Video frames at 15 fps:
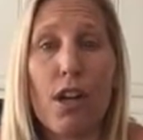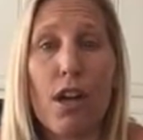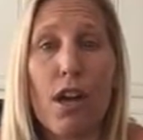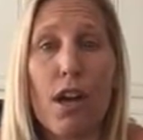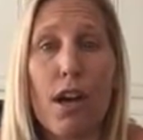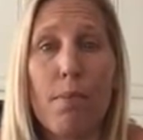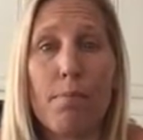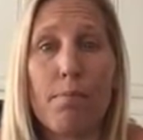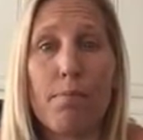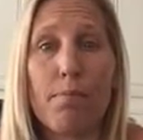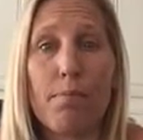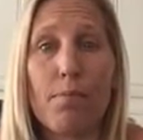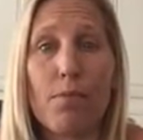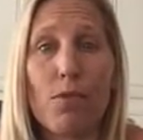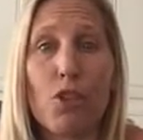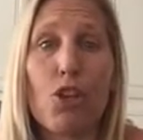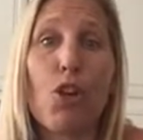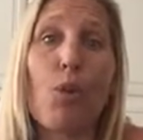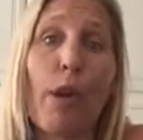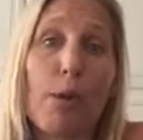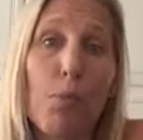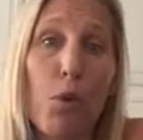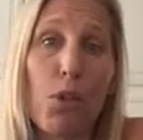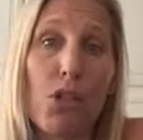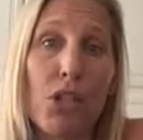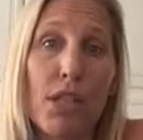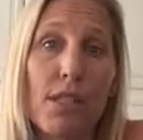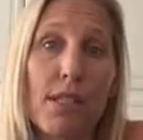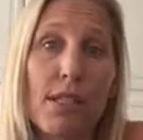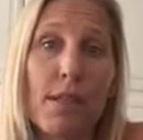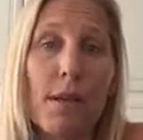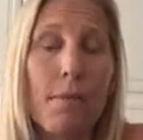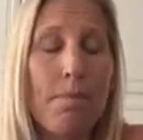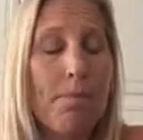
the correct portions.